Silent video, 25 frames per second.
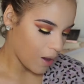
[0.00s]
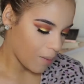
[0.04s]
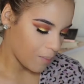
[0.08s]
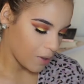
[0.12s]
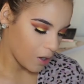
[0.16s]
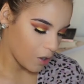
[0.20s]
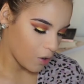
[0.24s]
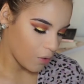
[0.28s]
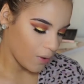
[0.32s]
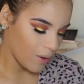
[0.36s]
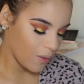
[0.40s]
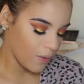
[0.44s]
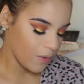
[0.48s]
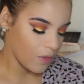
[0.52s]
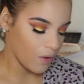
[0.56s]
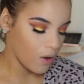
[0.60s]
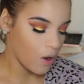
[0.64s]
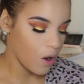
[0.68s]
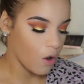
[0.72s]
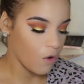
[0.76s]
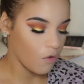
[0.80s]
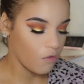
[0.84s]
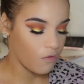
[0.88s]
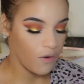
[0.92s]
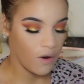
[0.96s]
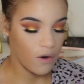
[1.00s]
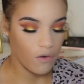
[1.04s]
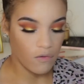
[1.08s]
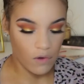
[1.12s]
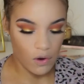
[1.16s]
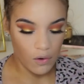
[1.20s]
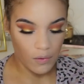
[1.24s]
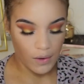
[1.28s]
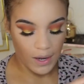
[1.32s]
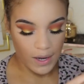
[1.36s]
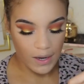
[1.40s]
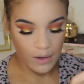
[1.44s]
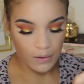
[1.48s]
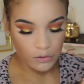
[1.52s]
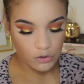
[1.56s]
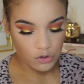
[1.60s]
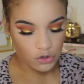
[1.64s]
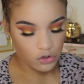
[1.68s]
I'm going to go in with the Ofra Rodeo